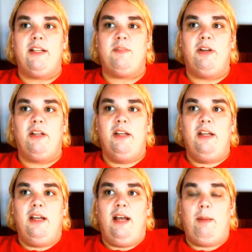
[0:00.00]
But
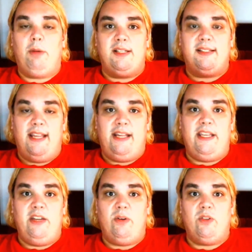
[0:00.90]
I'm going to say it
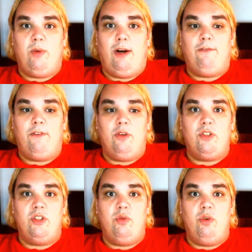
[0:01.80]
here as well for those of
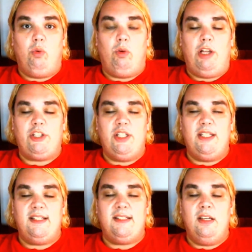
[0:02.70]
you who are watching
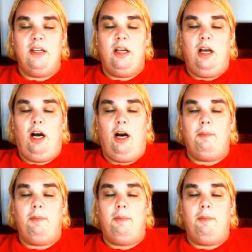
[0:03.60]
this. Um,